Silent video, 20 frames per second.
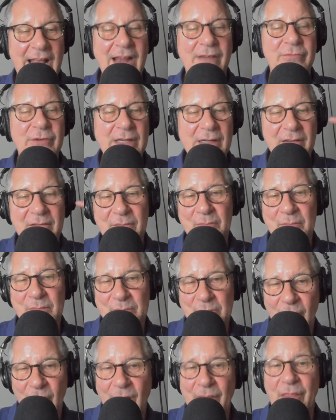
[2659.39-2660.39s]
every
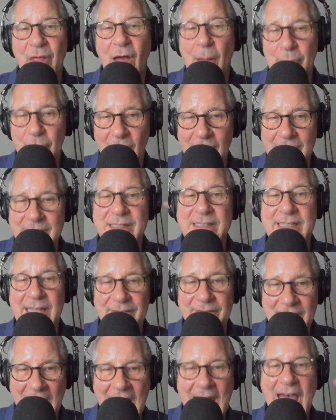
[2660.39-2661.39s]
pro- thought process
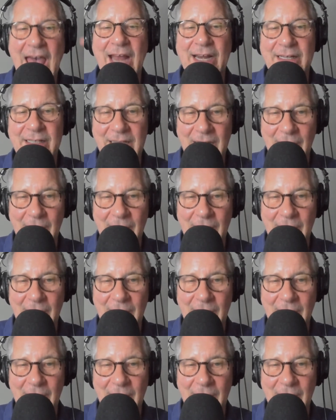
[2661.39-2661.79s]
they've had and